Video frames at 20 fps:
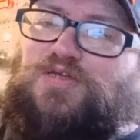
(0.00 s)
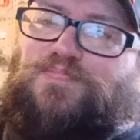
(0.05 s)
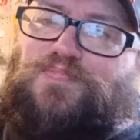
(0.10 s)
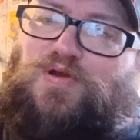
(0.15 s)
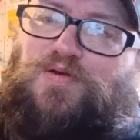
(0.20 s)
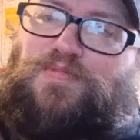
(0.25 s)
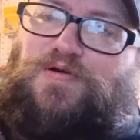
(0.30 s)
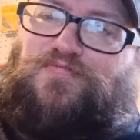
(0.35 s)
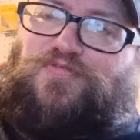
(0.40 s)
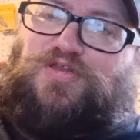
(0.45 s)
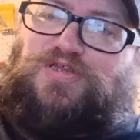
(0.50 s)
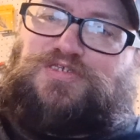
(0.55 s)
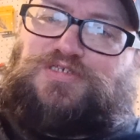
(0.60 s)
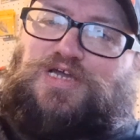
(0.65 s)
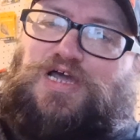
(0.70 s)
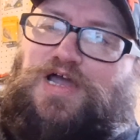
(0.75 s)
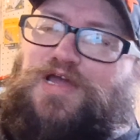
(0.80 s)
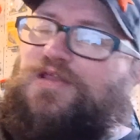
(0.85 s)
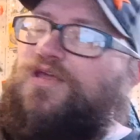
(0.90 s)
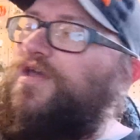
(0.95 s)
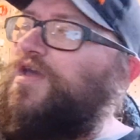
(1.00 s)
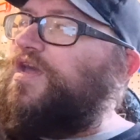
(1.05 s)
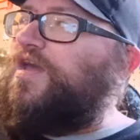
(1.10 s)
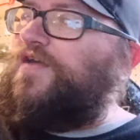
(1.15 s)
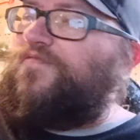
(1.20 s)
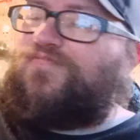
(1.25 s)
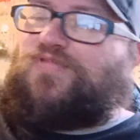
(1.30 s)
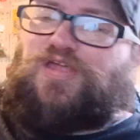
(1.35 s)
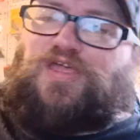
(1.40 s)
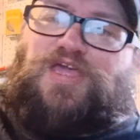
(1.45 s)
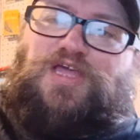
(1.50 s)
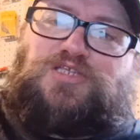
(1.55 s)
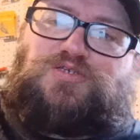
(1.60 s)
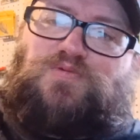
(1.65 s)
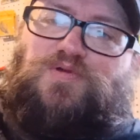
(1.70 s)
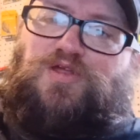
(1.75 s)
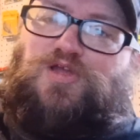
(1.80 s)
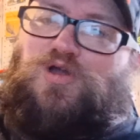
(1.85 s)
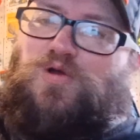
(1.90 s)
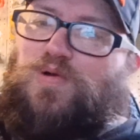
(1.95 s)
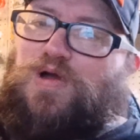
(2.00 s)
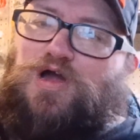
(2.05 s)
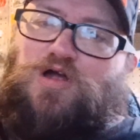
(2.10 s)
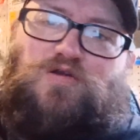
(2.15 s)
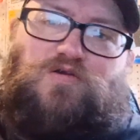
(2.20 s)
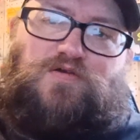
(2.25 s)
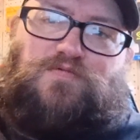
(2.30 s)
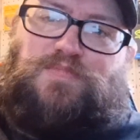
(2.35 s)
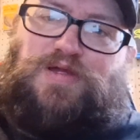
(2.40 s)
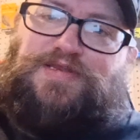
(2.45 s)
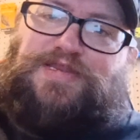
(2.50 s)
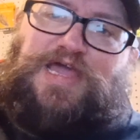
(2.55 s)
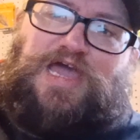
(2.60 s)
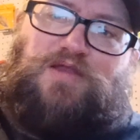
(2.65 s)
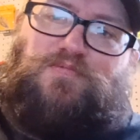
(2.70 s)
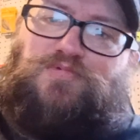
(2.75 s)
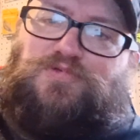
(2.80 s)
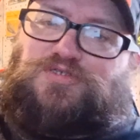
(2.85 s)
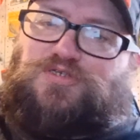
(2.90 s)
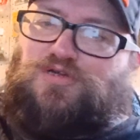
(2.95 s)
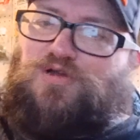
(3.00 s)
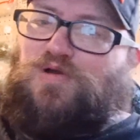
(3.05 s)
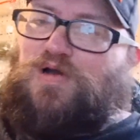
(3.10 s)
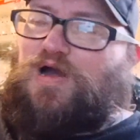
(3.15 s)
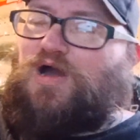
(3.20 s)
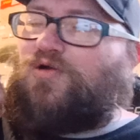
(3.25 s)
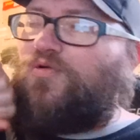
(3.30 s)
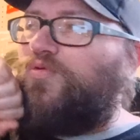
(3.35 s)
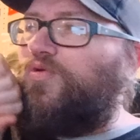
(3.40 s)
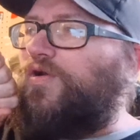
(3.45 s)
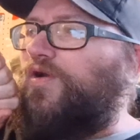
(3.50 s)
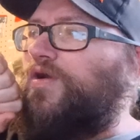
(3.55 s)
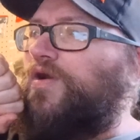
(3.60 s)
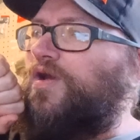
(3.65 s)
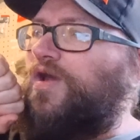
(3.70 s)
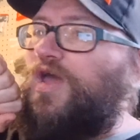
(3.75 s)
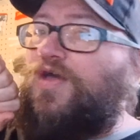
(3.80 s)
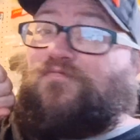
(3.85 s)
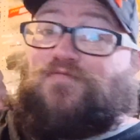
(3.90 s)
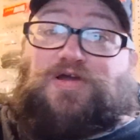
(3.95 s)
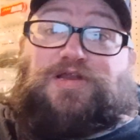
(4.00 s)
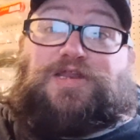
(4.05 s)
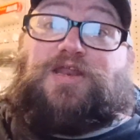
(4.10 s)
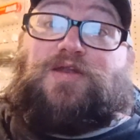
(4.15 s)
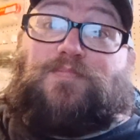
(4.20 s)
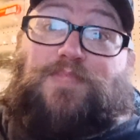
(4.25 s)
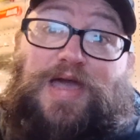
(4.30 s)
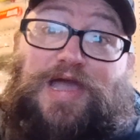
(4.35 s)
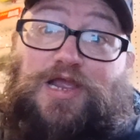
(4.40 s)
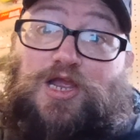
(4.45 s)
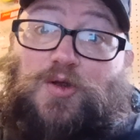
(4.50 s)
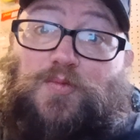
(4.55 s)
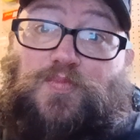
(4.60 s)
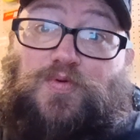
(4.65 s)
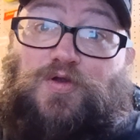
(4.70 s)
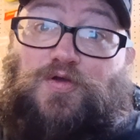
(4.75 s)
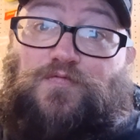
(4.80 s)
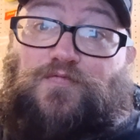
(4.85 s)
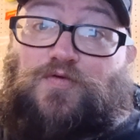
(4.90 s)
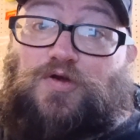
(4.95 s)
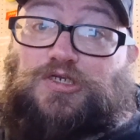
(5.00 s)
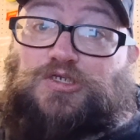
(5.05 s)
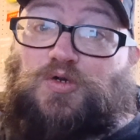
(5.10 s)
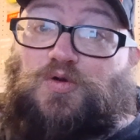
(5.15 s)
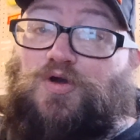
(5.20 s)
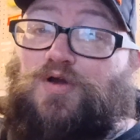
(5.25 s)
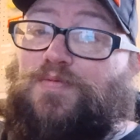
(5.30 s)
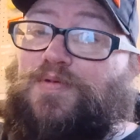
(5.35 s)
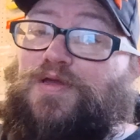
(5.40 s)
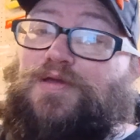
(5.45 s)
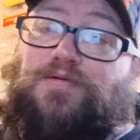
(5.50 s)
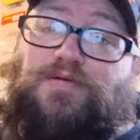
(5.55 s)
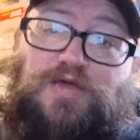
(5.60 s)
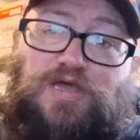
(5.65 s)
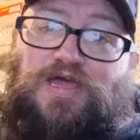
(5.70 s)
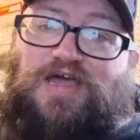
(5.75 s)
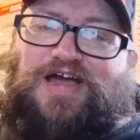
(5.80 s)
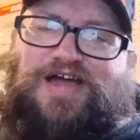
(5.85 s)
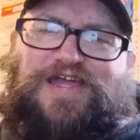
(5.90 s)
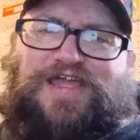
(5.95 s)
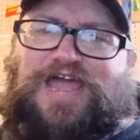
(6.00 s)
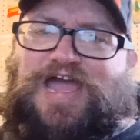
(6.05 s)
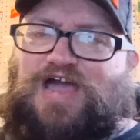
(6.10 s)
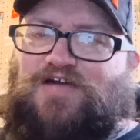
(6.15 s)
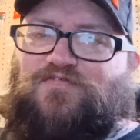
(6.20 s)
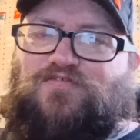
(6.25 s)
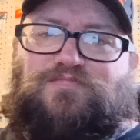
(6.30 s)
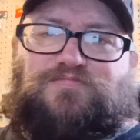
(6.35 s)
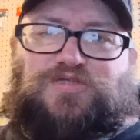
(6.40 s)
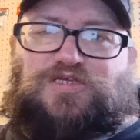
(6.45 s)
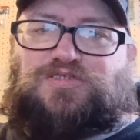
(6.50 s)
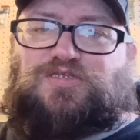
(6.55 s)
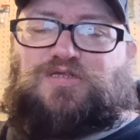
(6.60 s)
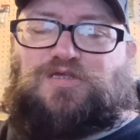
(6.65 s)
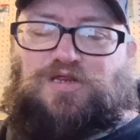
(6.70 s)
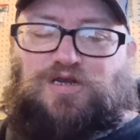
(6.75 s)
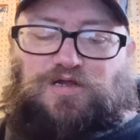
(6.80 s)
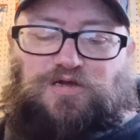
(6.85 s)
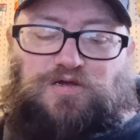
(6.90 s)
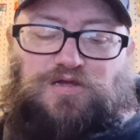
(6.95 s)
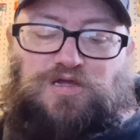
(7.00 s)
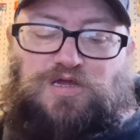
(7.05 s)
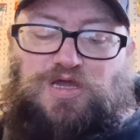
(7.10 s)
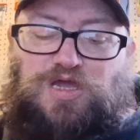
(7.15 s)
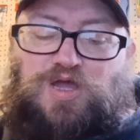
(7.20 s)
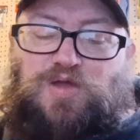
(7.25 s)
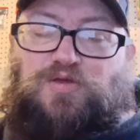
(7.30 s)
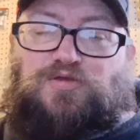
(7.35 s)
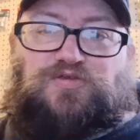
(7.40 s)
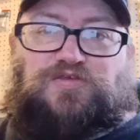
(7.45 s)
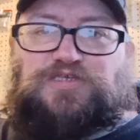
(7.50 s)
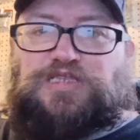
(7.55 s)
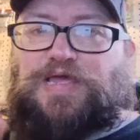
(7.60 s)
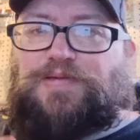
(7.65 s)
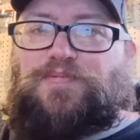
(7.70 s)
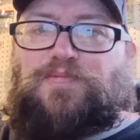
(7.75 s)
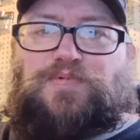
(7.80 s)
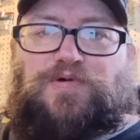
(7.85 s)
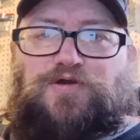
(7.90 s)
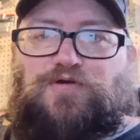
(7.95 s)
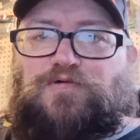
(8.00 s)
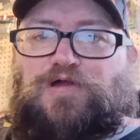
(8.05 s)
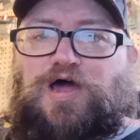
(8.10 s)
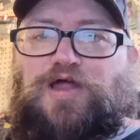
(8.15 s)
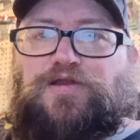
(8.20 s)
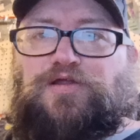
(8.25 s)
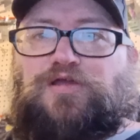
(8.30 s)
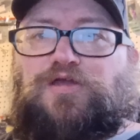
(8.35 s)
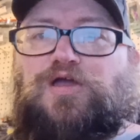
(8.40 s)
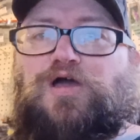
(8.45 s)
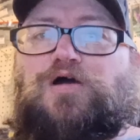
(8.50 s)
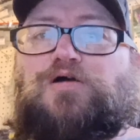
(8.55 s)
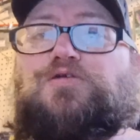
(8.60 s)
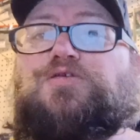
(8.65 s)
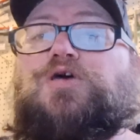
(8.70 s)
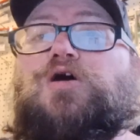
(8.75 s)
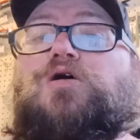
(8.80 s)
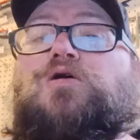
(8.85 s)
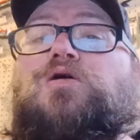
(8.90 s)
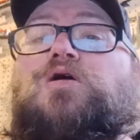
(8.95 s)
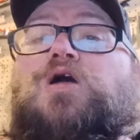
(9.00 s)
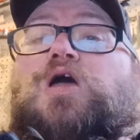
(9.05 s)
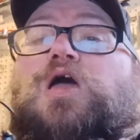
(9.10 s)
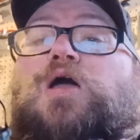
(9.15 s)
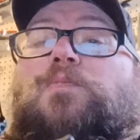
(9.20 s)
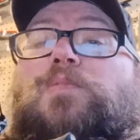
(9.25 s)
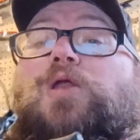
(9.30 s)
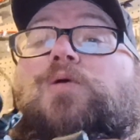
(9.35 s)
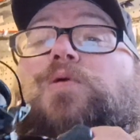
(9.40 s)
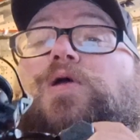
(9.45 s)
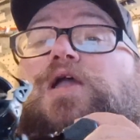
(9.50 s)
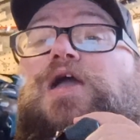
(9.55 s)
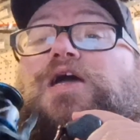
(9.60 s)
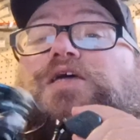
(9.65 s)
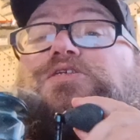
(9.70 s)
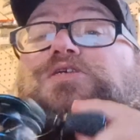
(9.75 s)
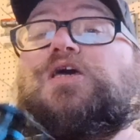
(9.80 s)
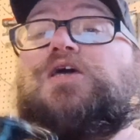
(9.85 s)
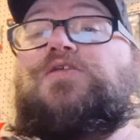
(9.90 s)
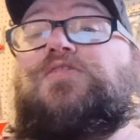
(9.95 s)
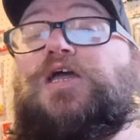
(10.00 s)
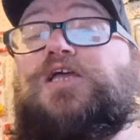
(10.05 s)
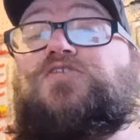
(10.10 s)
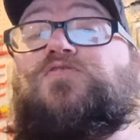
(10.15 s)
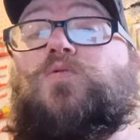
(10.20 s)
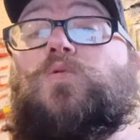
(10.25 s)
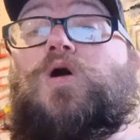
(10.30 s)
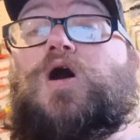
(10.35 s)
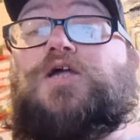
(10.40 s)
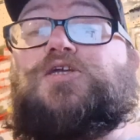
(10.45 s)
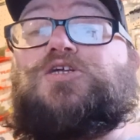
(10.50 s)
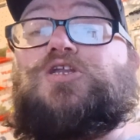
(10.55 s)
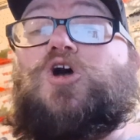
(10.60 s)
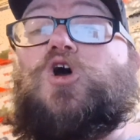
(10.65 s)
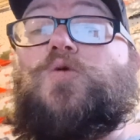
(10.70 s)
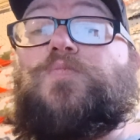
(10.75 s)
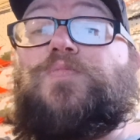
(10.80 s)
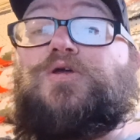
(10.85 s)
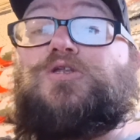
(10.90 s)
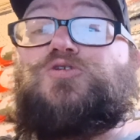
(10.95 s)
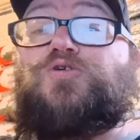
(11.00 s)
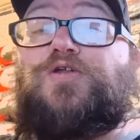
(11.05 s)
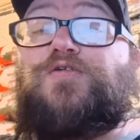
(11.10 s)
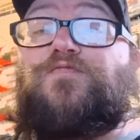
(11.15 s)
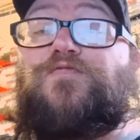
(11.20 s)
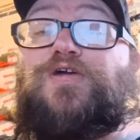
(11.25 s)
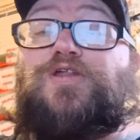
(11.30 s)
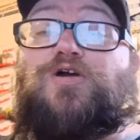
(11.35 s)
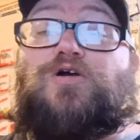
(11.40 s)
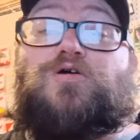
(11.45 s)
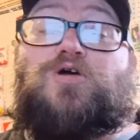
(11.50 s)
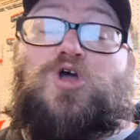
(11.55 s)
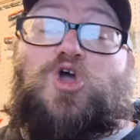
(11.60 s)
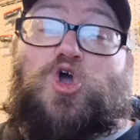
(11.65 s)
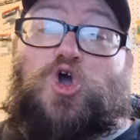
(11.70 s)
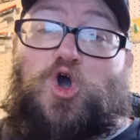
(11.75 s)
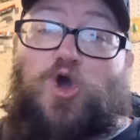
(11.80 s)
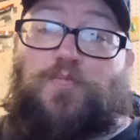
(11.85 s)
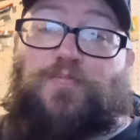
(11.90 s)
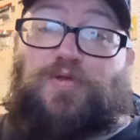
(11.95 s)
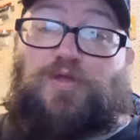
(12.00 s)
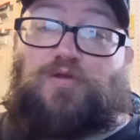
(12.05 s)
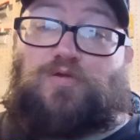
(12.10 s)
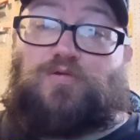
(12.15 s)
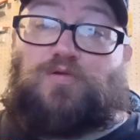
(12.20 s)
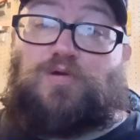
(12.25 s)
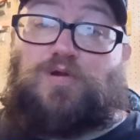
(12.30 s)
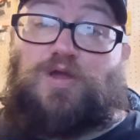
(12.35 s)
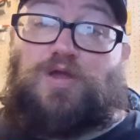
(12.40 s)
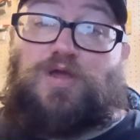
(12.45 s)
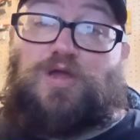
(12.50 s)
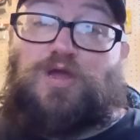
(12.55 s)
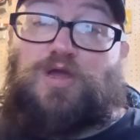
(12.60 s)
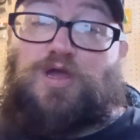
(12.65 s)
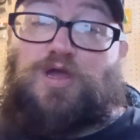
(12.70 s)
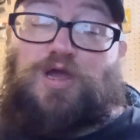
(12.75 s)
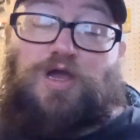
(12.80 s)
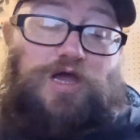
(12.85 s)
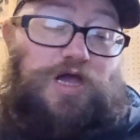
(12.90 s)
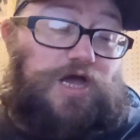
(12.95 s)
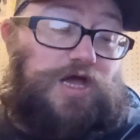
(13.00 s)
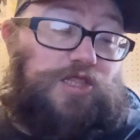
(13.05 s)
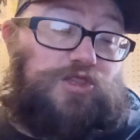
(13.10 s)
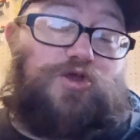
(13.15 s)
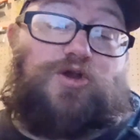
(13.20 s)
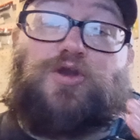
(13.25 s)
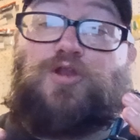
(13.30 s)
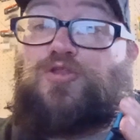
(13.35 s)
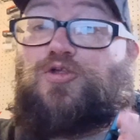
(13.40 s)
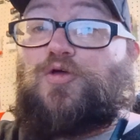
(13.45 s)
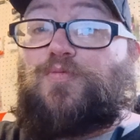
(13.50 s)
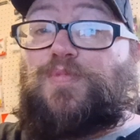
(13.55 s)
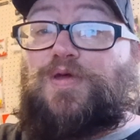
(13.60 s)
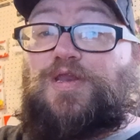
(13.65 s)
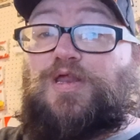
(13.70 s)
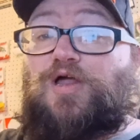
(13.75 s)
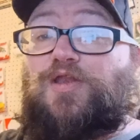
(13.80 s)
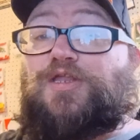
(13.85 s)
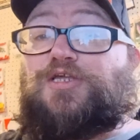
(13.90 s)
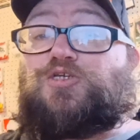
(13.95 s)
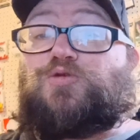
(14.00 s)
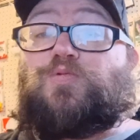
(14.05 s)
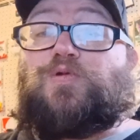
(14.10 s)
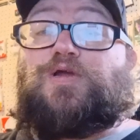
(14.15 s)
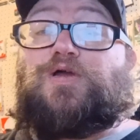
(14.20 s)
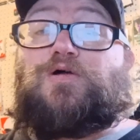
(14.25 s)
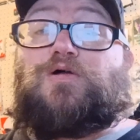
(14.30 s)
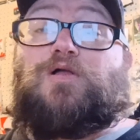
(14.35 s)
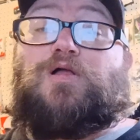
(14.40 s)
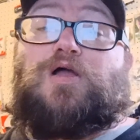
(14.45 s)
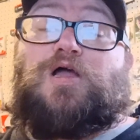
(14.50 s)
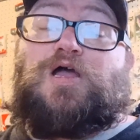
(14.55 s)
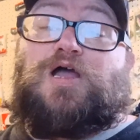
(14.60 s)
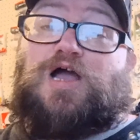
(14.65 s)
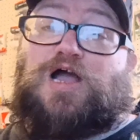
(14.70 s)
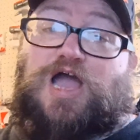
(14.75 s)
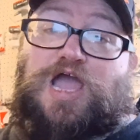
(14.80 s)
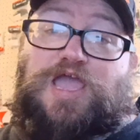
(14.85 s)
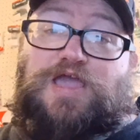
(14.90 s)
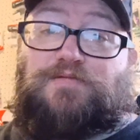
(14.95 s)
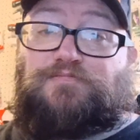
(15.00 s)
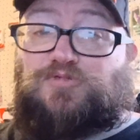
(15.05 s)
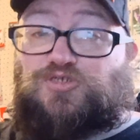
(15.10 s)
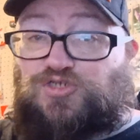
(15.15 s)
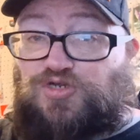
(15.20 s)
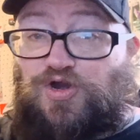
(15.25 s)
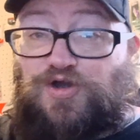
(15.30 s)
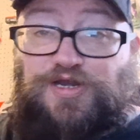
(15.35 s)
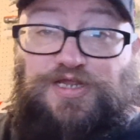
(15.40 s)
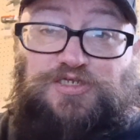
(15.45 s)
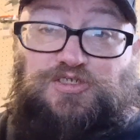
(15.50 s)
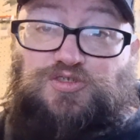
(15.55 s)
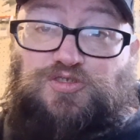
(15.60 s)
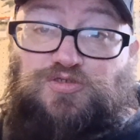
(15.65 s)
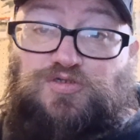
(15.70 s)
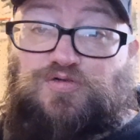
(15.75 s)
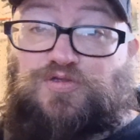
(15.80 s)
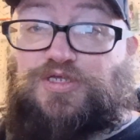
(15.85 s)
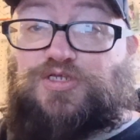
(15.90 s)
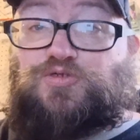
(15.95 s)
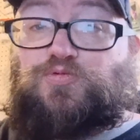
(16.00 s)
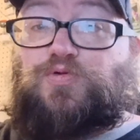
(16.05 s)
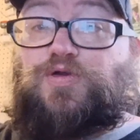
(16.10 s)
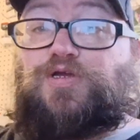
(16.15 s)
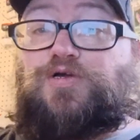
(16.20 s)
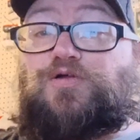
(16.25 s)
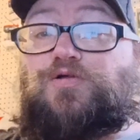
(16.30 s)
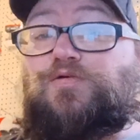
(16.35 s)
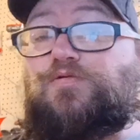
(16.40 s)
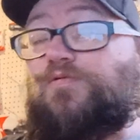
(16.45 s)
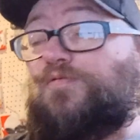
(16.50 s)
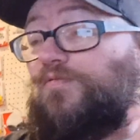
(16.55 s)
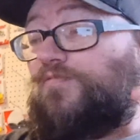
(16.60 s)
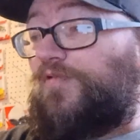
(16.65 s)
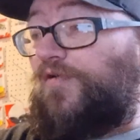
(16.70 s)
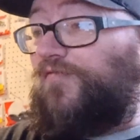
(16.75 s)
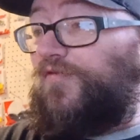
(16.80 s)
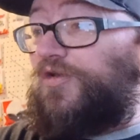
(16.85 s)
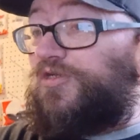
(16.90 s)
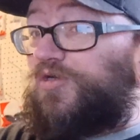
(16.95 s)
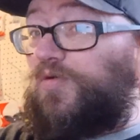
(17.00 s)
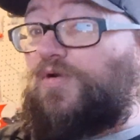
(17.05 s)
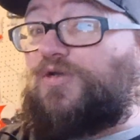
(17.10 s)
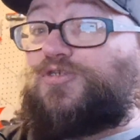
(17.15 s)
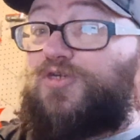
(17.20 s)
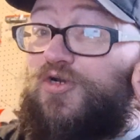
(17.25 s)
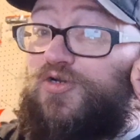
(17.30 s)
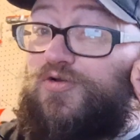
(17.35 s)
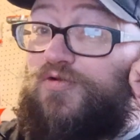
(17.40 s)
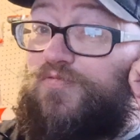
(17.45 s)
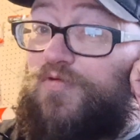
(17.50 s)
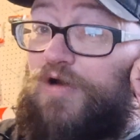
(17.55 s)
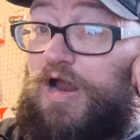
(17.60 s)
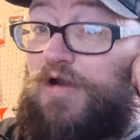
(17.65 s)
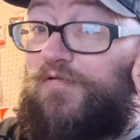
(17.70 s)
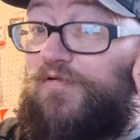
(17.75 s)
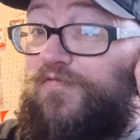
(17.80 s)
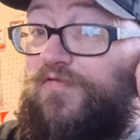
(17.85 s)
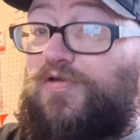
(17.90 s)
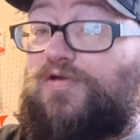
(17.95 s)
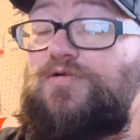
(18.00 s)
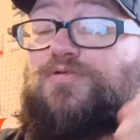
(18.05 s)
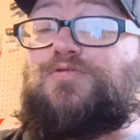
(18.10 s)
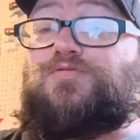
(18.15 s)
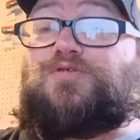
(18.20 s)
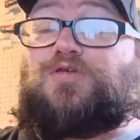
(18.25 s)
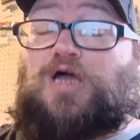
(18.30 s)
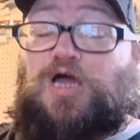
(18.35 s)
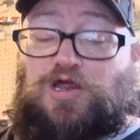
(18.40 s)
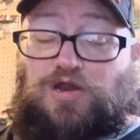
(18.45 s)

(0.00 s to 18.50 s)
I put them off to the side. If the kids want to go out, or my dad wants to go out, or if I need a backup reel for a tournament, I have them just to, slap them on a rod and go. So, but anyway, guys, thanks for watching. I hope you enjoyed the video. Hope you learned a little bit on this reel. I am starting to do these reel reviews. I want to start doing rod reviews.